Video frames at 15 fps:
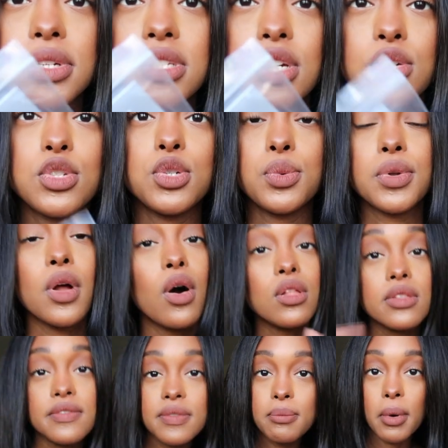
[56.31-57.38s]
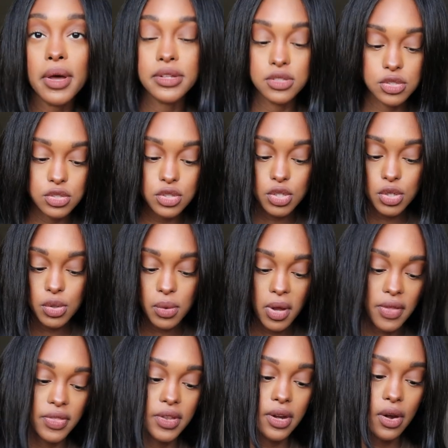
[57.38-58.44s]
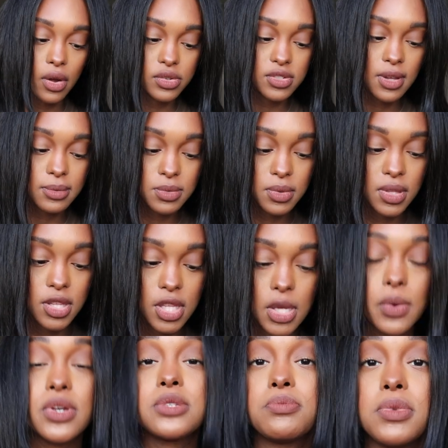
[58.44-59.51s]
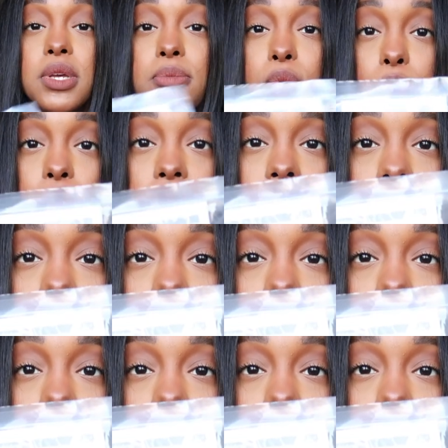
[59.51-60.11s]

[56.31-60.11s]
It tells you what all of the buttons do, and then it also comes with a U S B port